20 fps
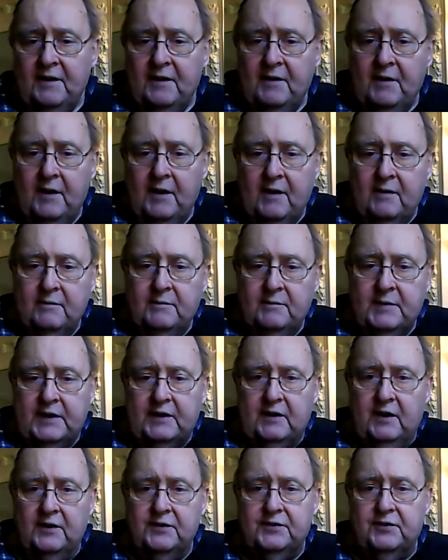
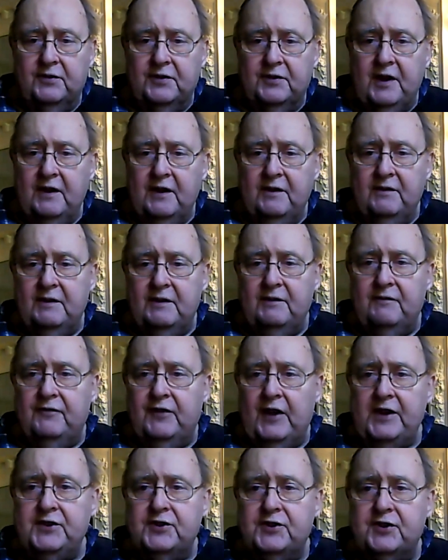Because although
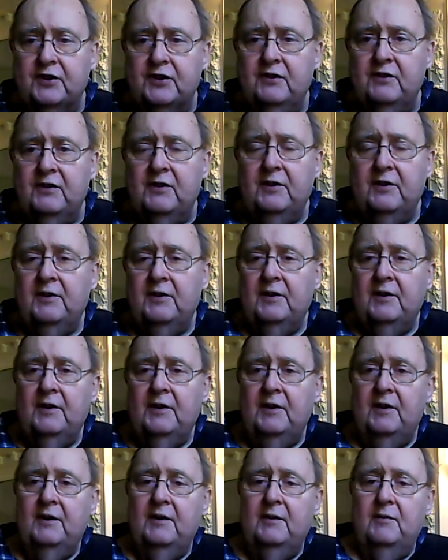inflation
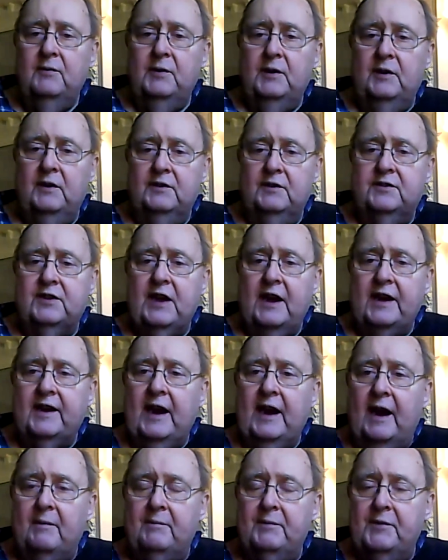will take
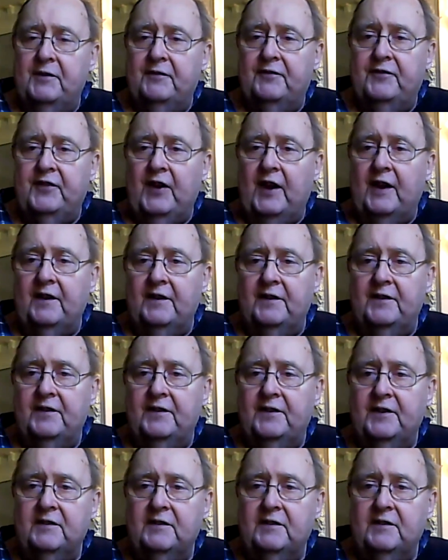up the fund,